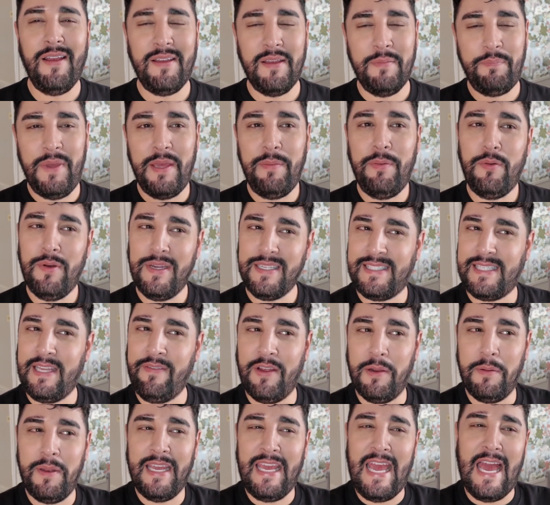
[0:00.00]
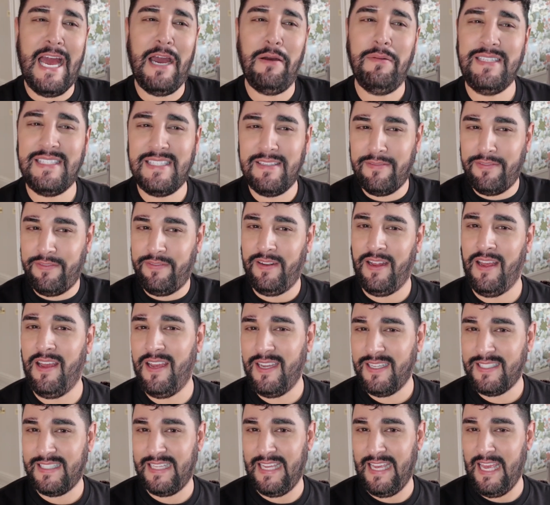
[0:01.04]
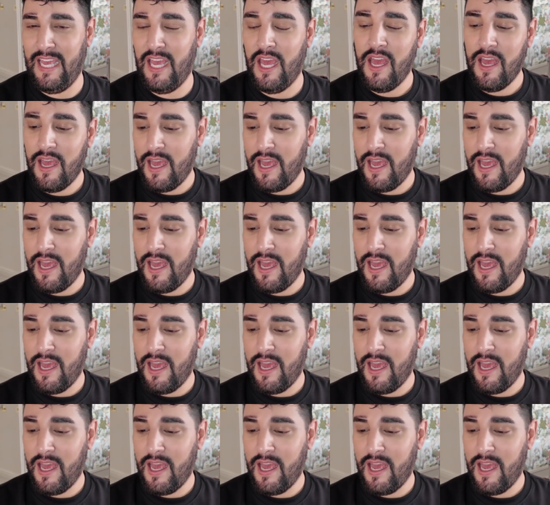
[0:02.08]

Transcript: People always say that. I'm like, how is it flirty?